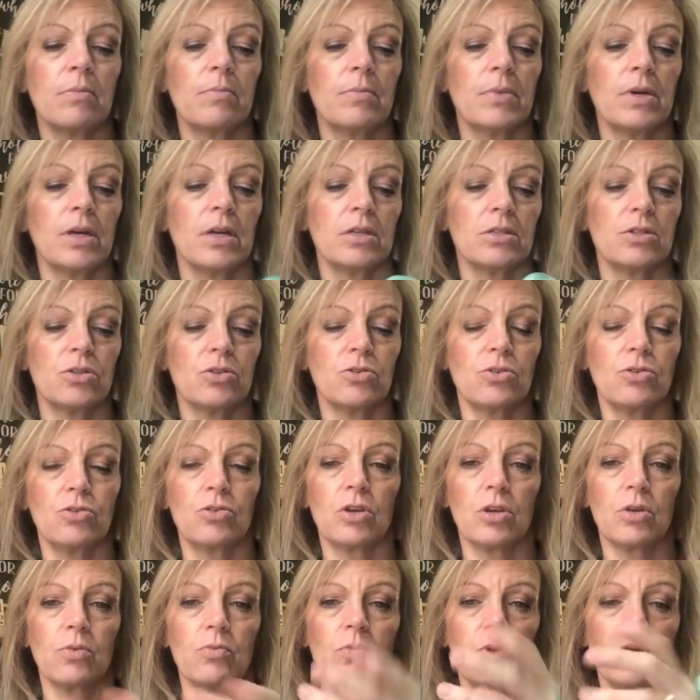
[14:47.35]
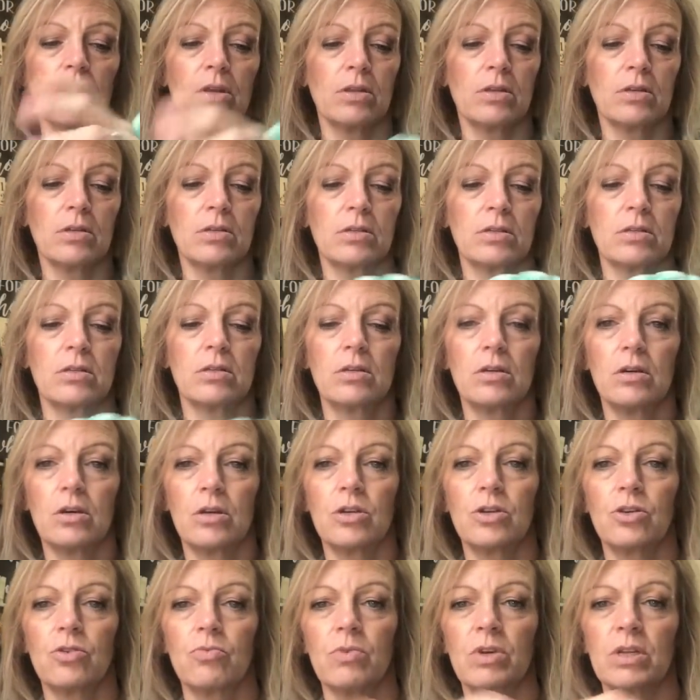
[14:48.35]
but so you can wear this
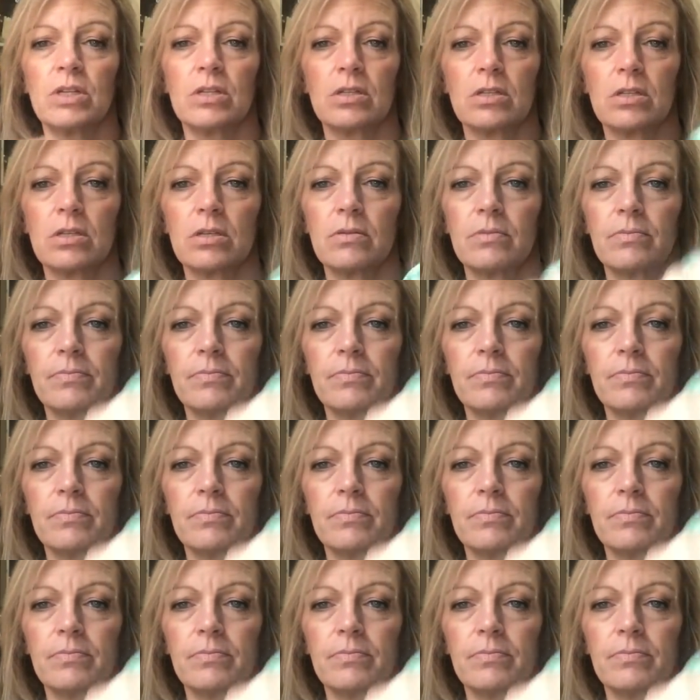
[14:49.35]
on your wrist.